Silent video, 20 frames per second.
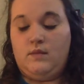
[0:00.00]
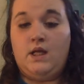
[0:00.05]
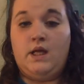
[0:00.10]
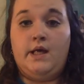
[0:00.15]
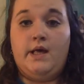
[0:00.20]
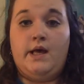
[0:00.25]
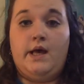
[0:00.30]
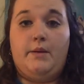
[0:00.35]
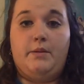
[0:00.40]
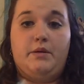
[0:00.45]

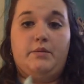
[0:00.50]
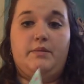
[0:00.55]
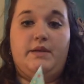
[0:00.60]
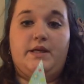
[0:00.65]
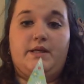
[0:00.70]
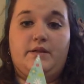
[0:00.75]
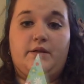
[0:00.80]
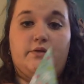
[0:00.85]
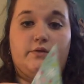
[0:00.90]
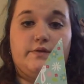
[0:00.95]
I'm going to make
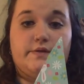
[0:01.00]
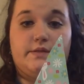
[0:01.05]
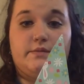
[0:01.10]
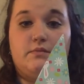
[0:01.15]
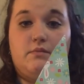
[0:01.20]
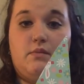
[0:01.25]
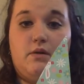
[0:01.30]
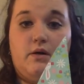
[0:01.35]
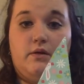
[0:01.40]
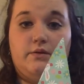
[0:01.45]
a little
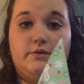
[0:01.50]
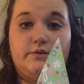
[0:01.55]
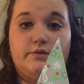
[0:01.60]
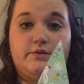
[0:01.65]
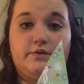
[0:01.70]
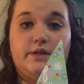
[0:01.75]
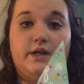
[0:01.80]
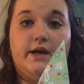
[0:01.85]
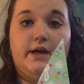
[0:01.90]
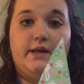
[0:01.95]
smaller
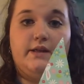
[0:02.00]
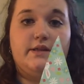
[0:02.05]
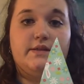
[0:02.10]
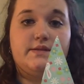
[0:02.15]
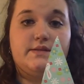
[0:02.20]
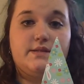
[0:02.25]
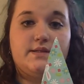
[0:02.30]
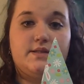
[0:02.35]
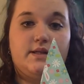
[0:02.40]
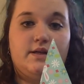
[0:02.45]
guy
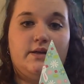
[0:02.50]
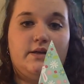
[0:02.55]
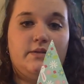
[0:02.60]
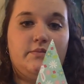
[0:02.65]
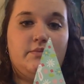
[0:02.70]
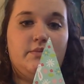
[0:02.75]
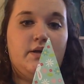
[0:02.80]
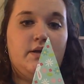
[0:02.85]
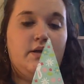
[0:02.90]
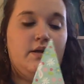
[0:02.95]
this
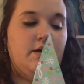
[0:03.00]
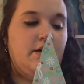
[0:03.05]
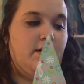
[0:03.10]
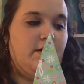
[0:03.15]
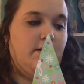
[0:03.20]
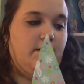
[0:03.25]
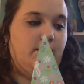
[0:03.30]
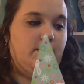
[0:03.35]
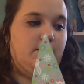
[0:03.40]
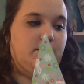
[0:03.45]
time.
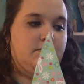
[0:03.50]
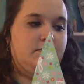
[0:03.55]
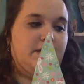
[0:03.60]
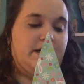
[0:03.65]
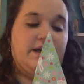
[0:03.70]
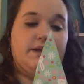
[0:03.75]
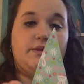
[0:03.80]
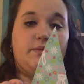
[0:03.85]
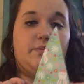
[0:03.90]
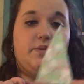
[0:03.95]
I
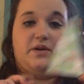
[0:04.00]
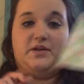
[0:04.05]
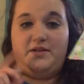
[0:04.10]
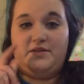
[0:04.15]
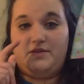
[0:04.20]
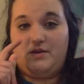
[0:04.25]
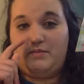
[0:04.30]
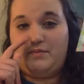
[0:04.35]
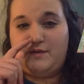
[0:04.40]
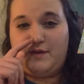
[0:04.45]
got the
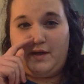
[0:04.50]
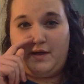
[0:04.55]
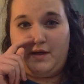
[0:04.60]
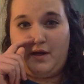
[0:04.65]
bunnies upside